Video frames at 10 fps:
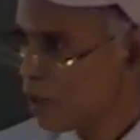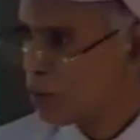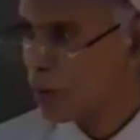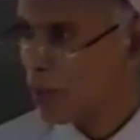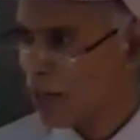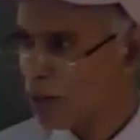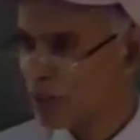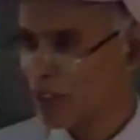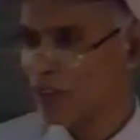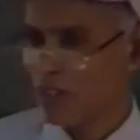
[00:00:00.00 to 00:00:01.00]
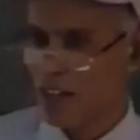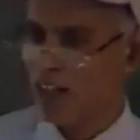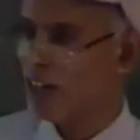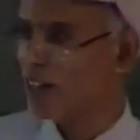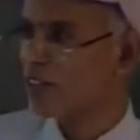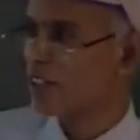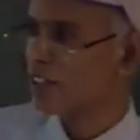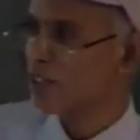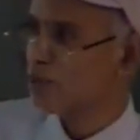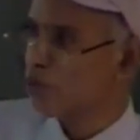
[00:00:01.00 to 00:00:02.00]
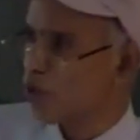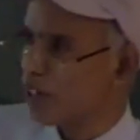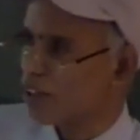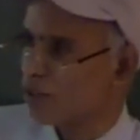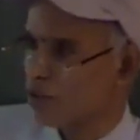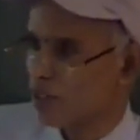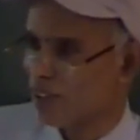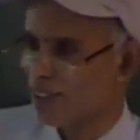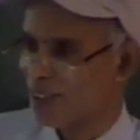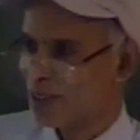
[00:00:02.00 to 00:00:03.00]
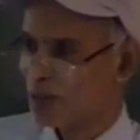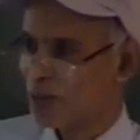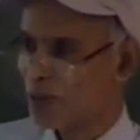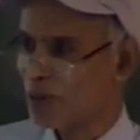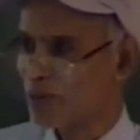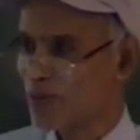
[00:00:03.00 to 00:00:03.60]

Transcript: maybe I was just answering some queries, okay. So